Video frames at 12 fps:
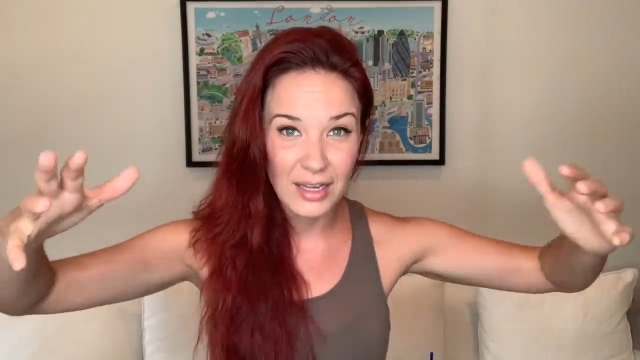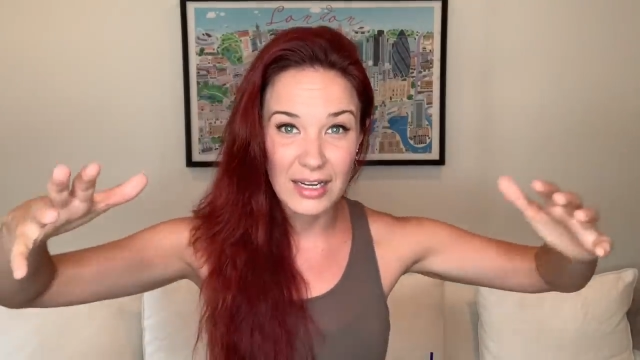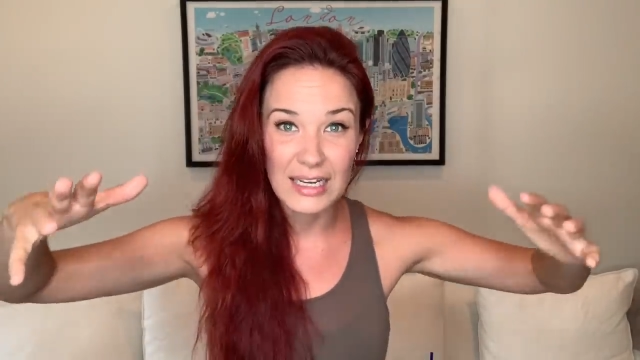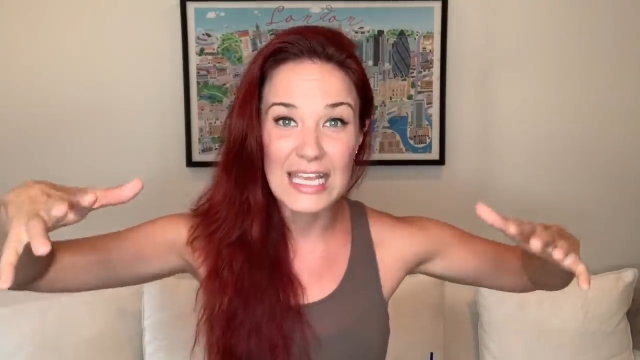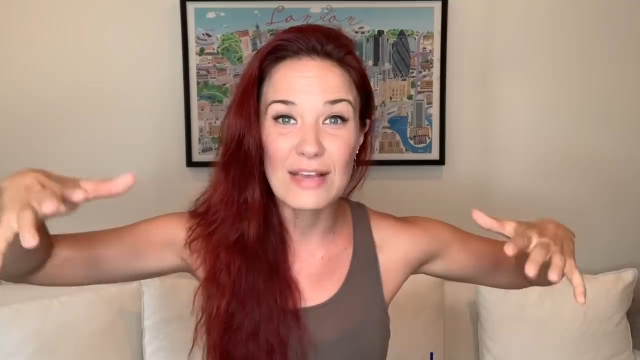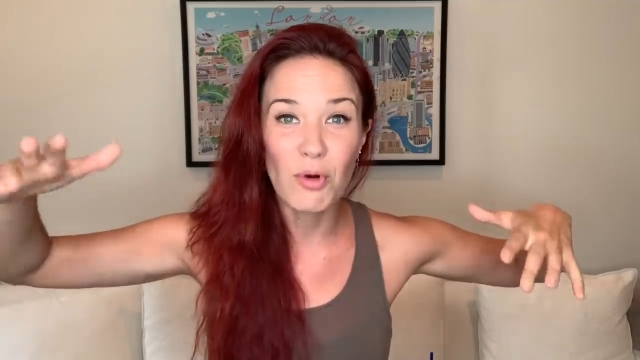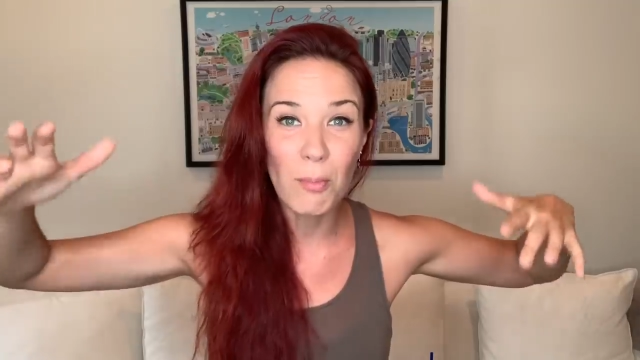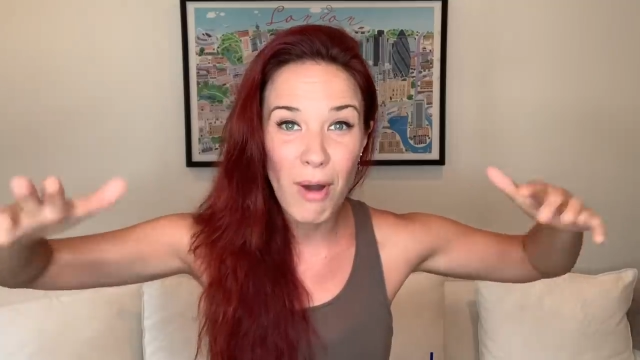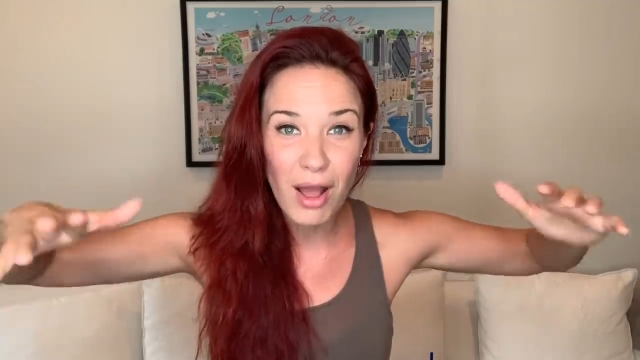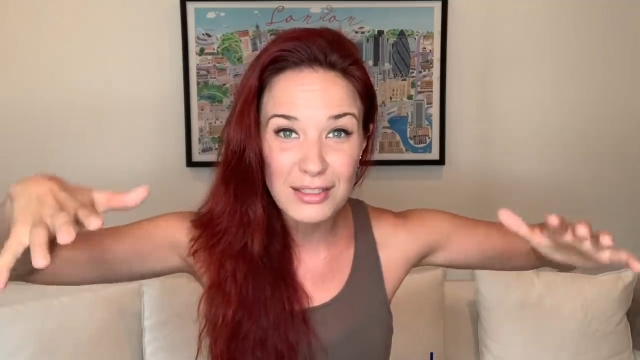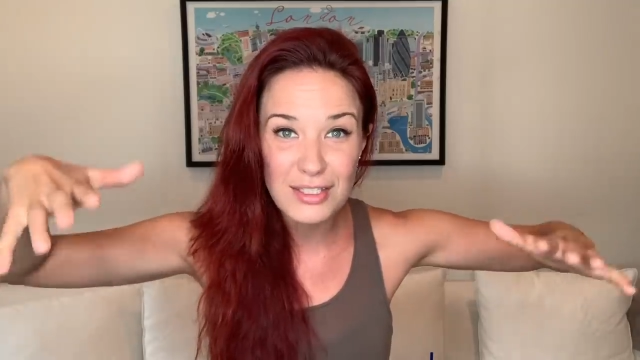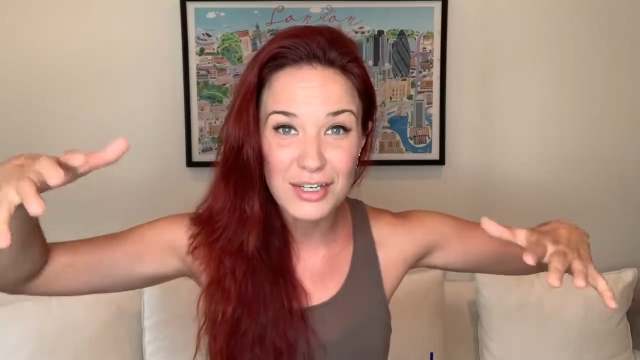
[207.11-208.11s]
an evil
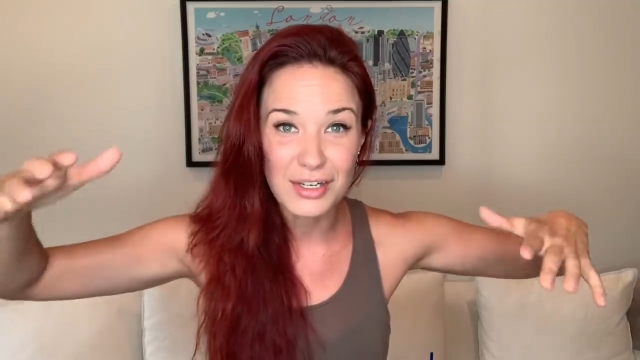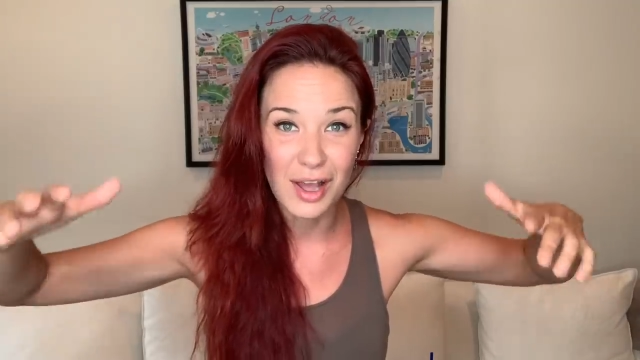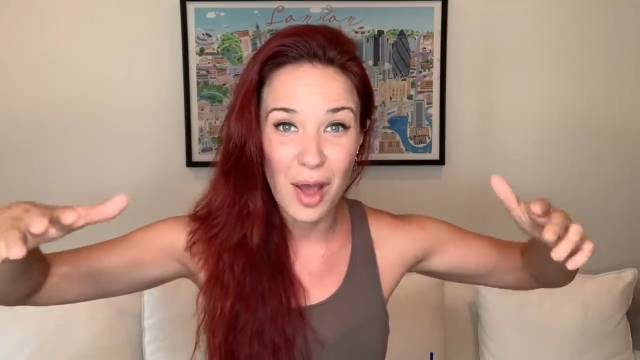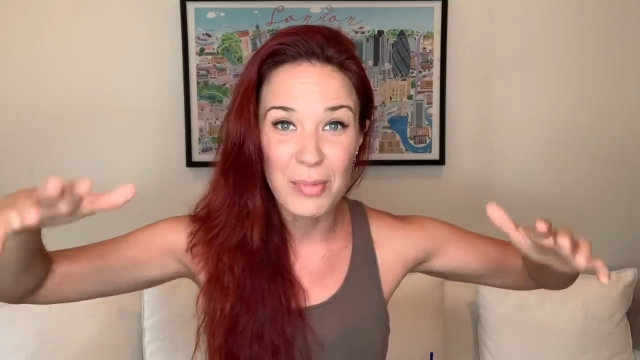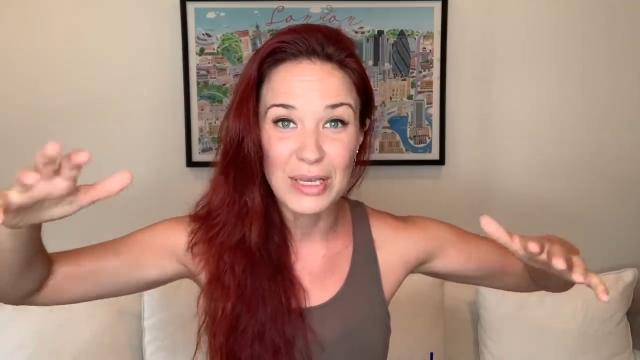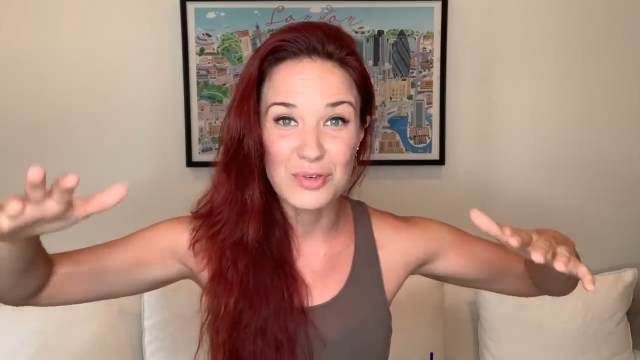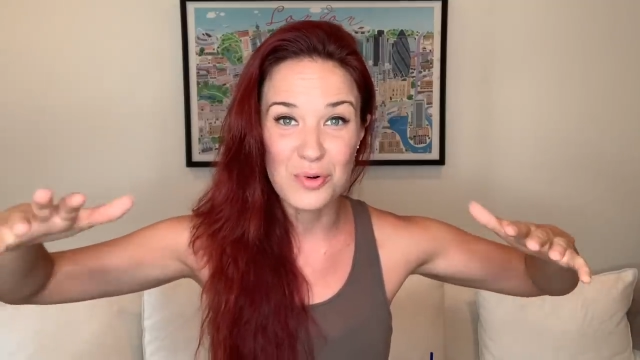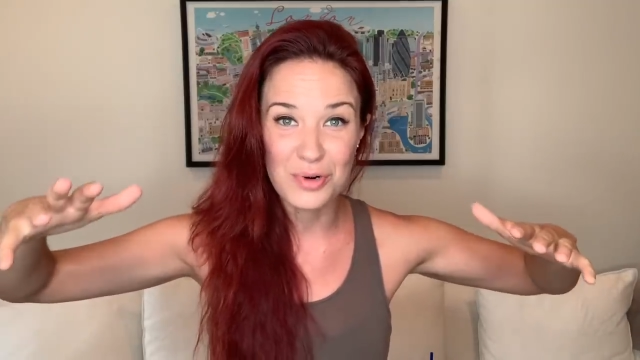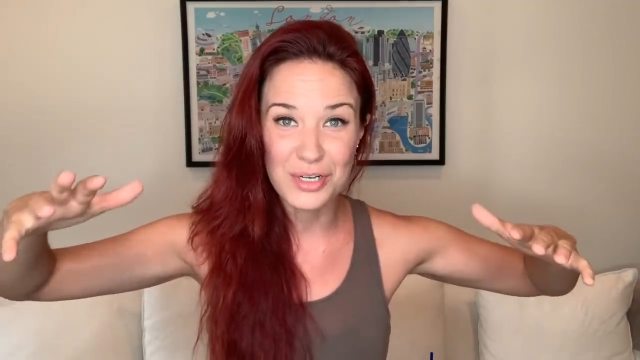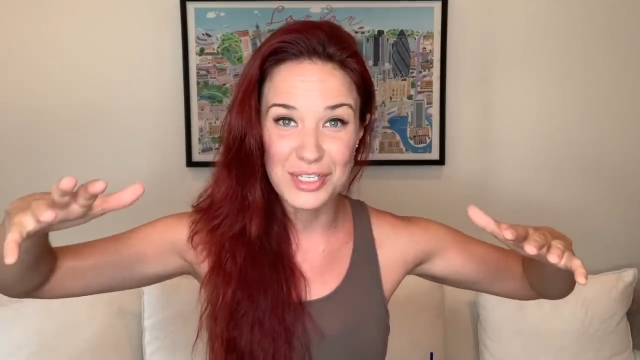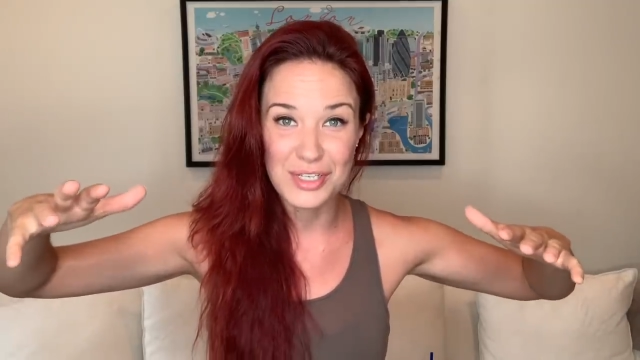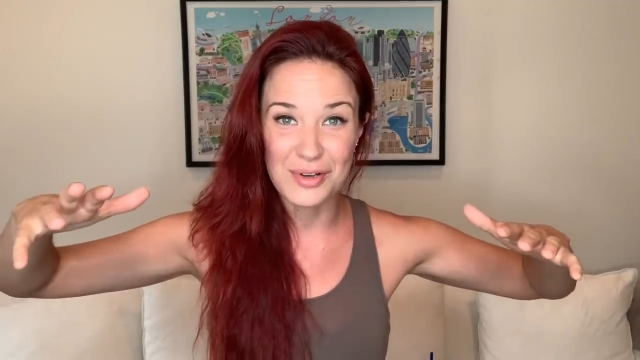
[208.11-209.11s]
monster coming
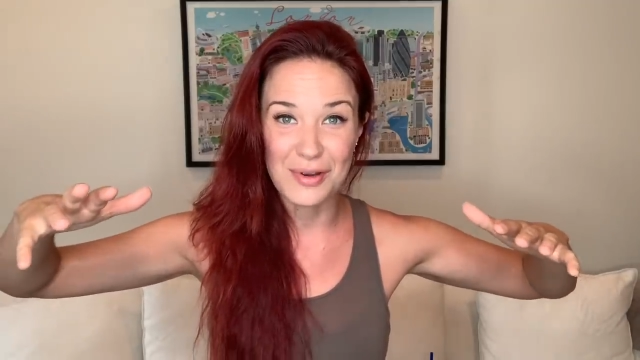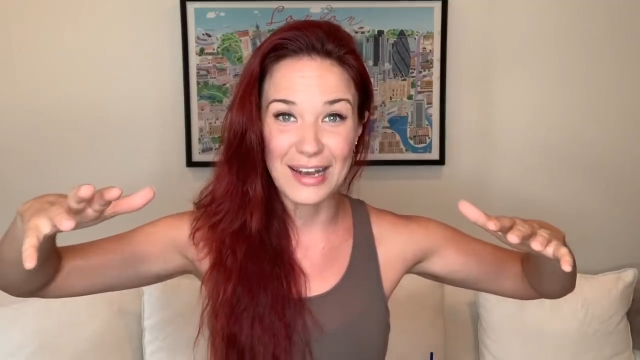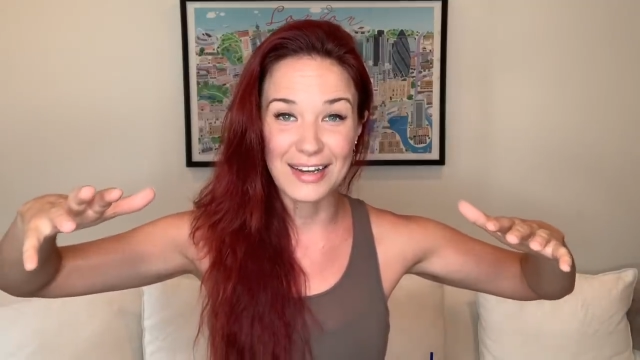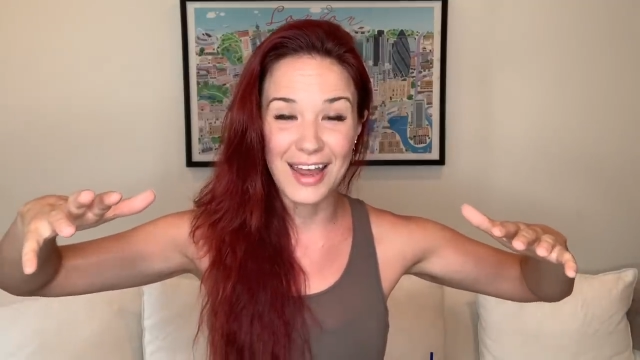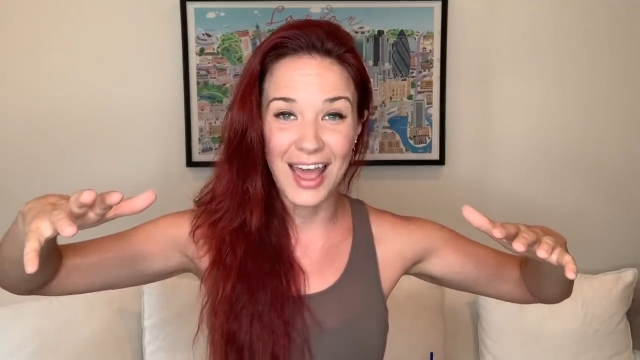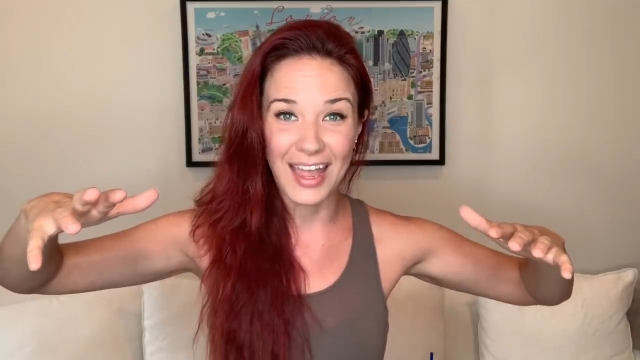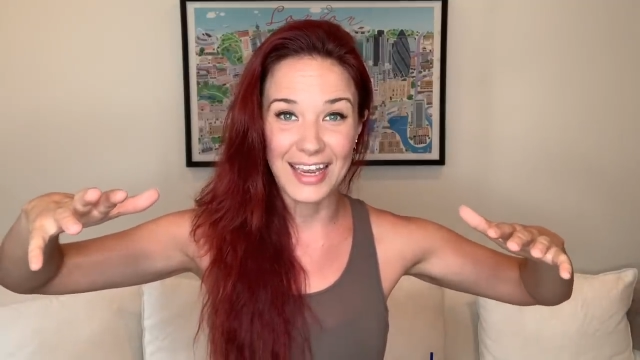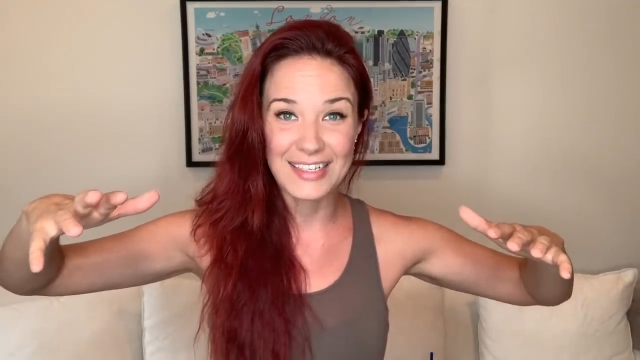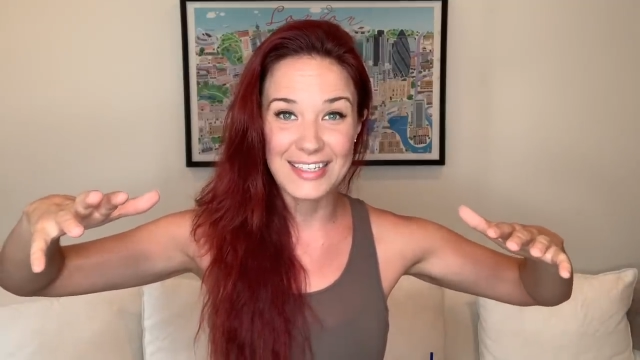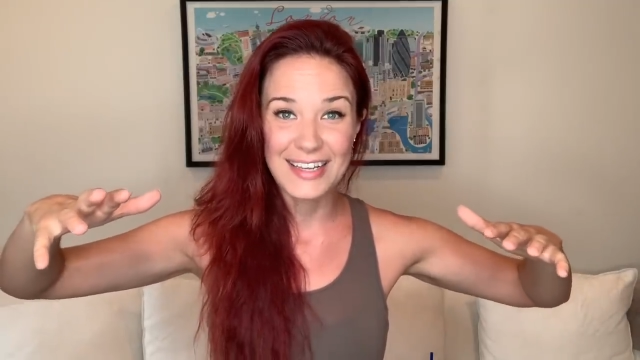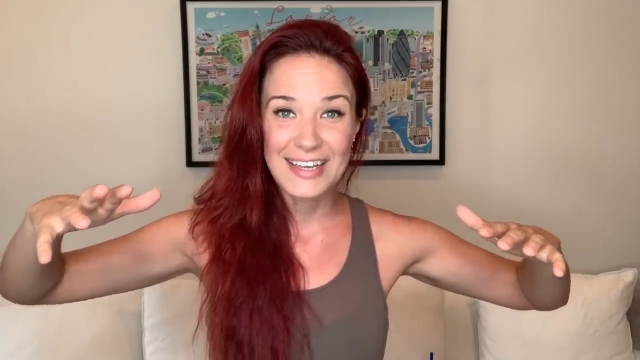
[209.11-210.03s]
towards you at night,